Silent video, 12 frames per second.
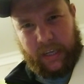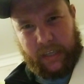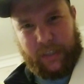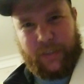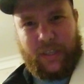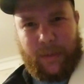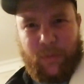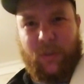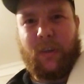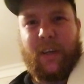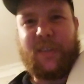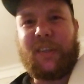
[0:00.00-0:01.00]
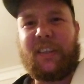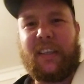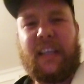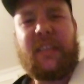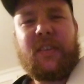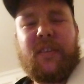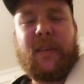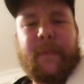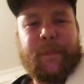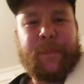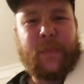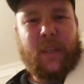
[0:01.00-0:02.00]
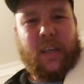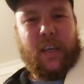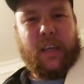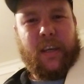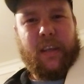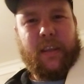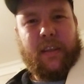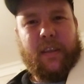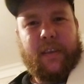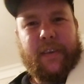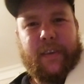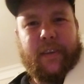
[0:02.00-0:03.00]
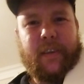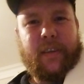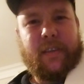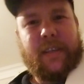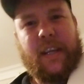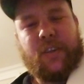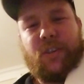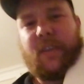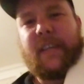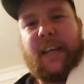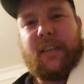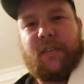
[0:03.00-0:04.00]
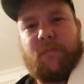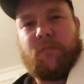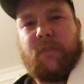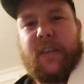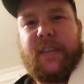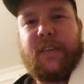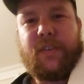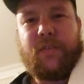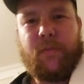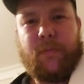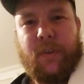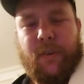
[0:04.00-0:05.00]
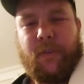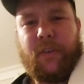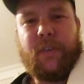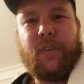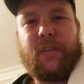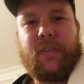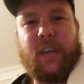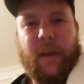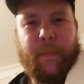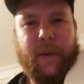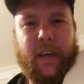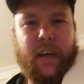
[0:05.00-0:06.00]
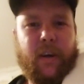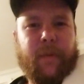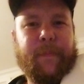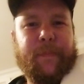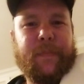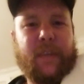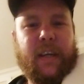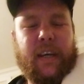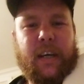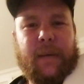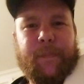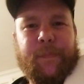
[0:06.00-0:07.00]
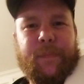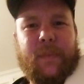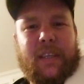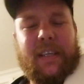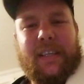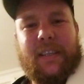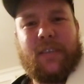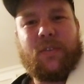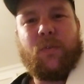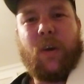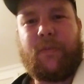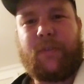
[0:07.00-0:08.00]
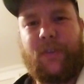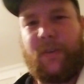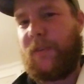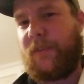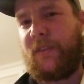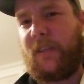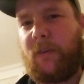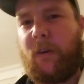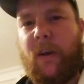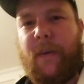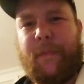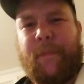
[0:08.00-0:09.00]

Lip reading: conceptualizing this, the tension gets redistributed somehow. It doesn't quite return to zero.